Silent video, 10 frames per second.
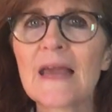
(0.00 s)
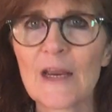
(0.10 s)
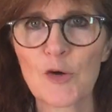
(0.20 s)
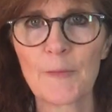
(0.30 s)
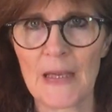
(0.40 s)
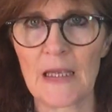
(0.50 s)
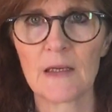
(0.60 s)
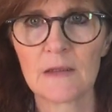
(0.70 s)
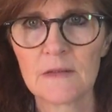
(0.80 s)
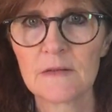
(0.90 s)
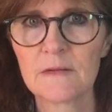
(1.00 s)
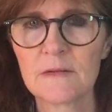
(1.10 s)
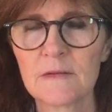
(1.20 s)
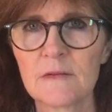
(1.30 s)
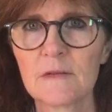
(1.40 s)
Hear me.
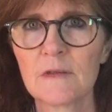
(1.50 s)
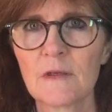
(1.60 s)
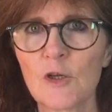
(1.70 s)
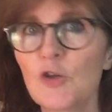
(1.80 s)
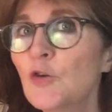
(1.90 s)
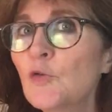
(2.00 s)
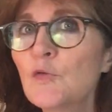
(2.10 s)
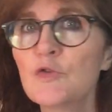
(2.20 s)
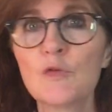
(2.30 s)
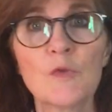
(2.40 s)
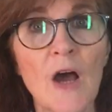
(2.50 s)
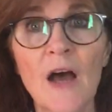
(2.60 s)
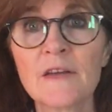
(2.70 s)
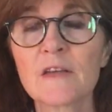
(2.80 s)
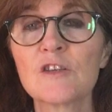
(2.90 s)
You do
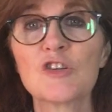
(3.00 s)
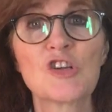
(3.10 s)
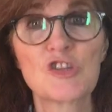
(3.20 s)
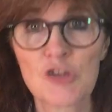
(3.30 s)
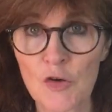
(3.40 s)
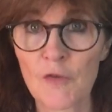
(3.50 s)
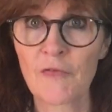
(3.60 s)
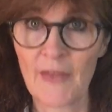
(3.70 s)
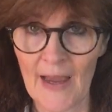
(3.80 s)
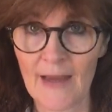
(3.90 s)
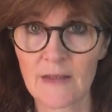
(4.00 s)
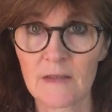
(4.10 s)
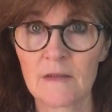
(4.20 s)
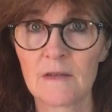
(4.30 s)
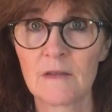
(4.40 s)
not deserve
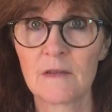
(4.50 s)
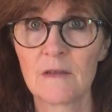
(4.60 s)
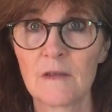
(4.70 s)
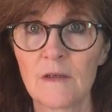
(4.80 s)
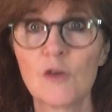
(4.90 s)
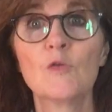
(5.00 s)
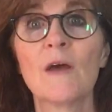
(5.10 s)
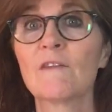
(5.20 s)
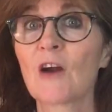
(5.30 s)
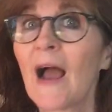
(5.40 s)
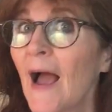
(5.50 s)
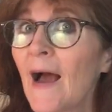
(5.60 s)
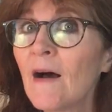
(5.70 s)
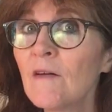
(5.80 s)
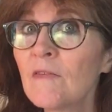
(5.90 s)
that. You never
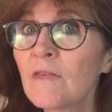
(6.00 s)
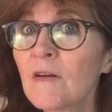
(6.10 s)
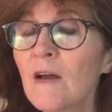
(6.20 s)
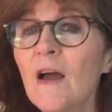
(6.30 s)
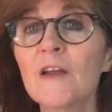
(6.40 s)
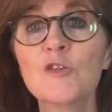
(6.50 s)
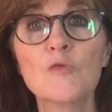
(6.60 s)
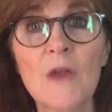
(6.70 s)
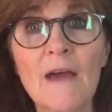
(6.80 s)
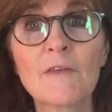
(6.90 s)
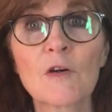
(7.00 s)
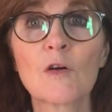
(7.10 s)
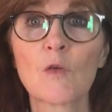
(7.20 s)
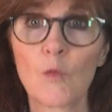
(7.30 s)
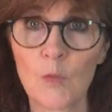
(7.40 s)
have, and you
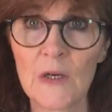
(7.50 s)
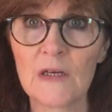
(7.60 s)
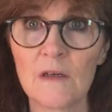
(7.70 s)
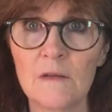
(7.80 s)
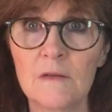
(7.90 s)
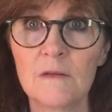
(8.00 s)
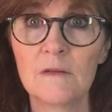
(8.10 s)
never will.